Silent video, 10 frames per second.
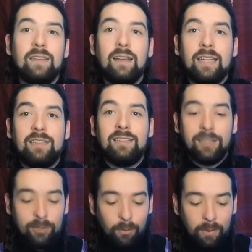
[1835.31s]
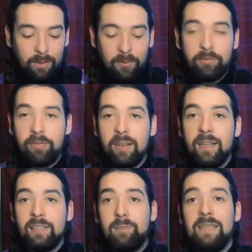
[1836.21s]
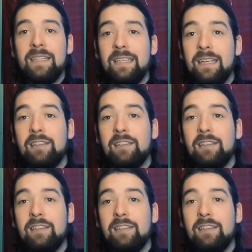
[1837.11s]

that's the topic of speed knitting.